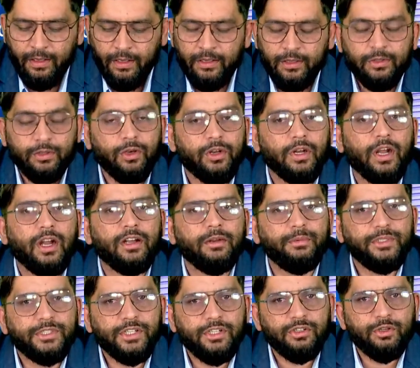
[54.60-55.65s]
Your
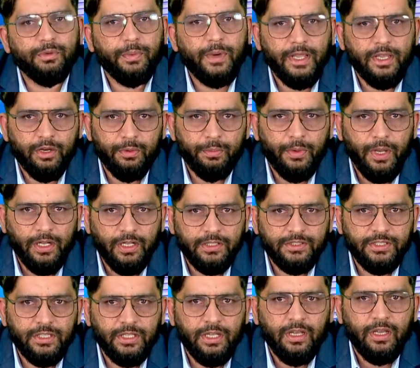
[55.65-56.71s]
admission to
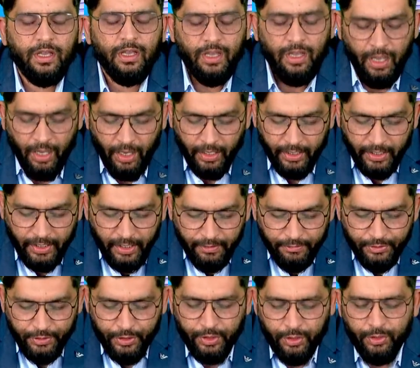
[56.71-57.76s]
microbiology
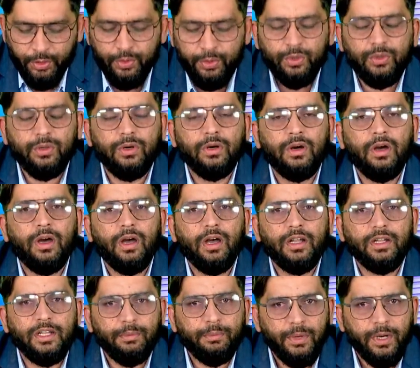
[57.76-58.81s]
gives you a
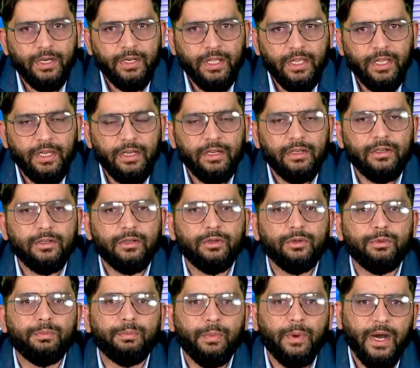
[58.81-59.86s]
liberty to
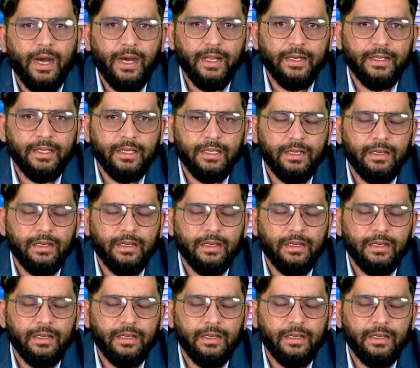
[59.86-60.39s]
mark